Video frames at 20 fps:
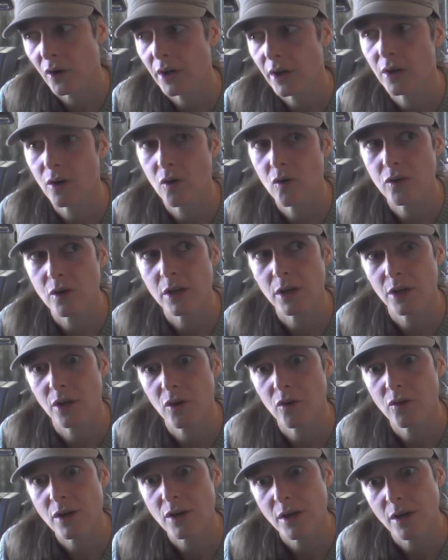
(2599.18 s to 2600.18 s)
and over and
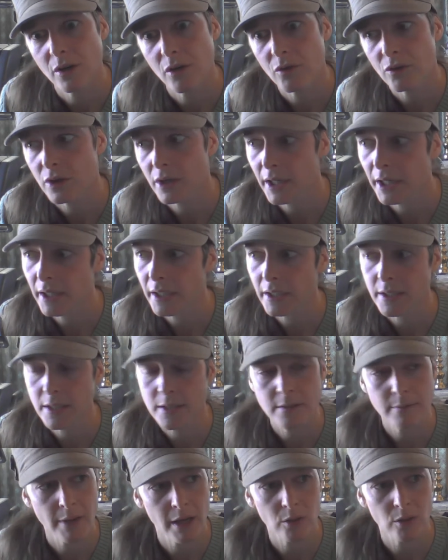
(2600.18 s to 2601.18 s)
over and over again. It
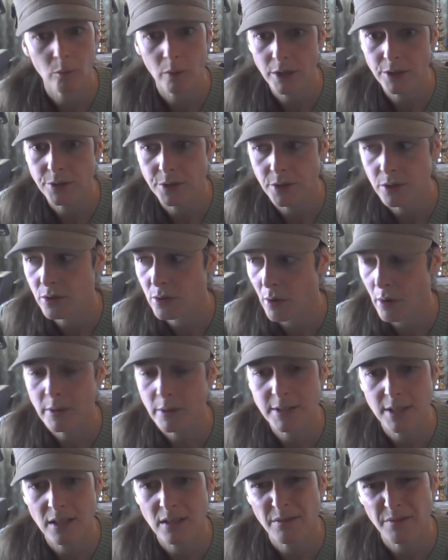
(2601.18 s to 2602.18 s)
doesn't matter what you do, you
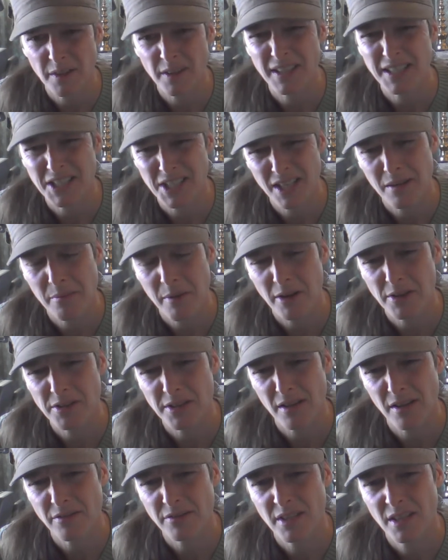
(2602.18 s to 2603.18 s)
always end up feeling shitty about
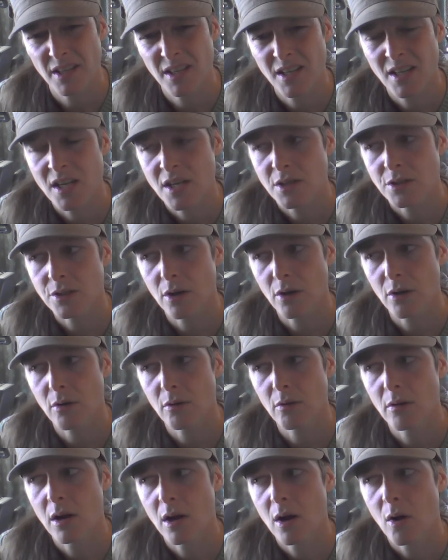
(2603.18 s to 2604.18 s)
yourself.
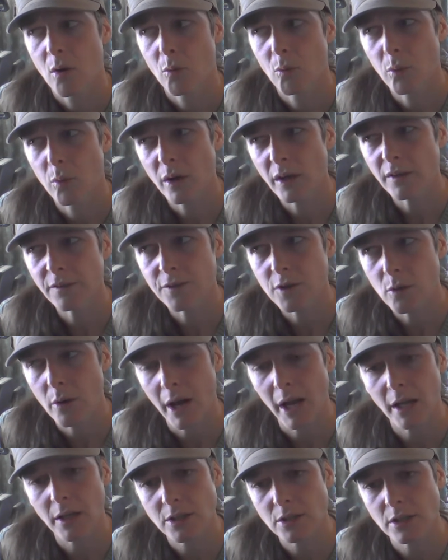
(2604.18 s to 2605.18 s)
So, what if you
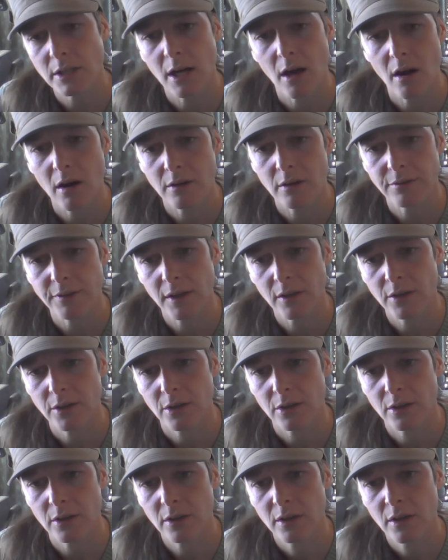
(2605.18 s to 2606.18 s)
actually are a
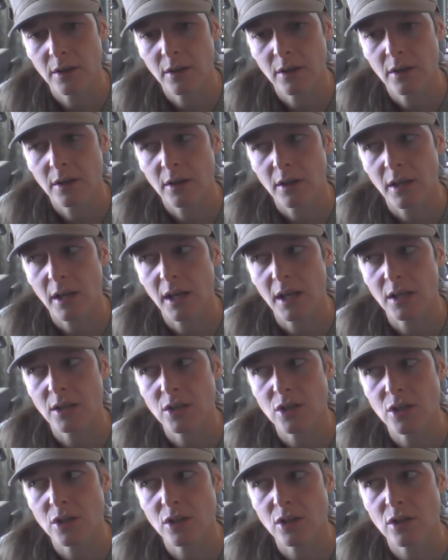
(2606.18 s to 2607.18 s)
failure
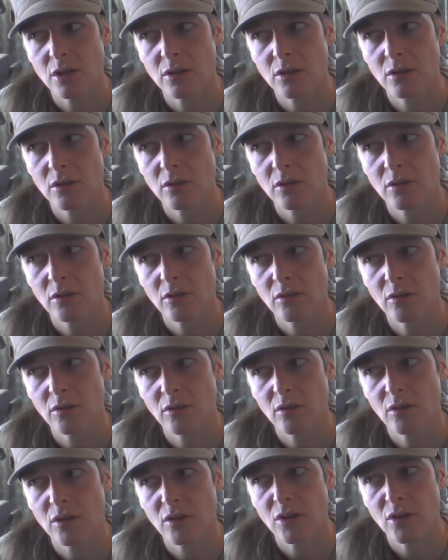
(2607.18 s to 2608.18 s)
and
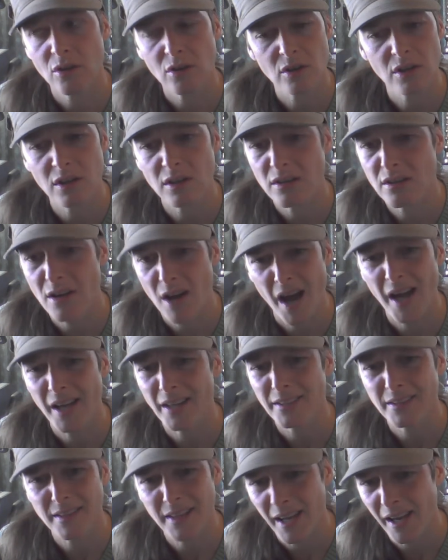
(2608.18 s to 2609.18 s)
you're
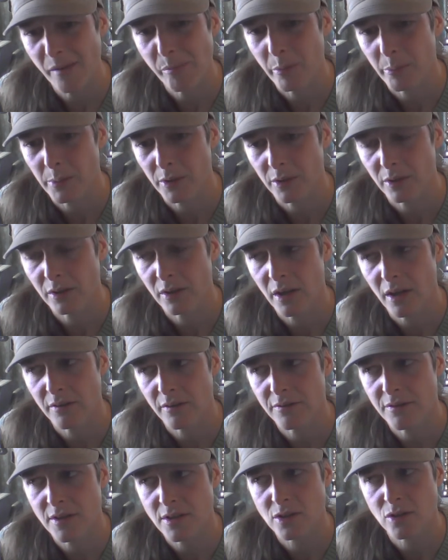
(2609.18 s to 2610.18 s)
not capable
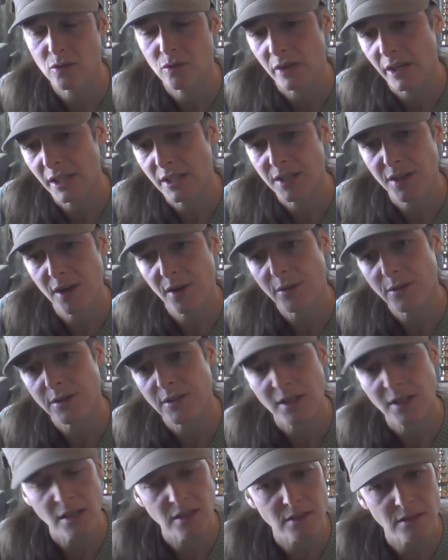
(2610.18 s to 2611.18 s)
of this grandiose
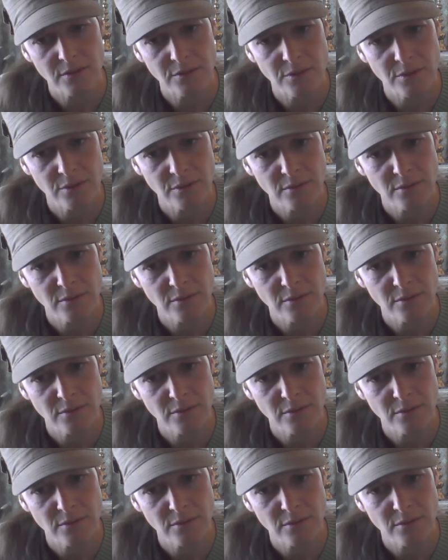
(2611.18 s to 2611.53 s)
sense of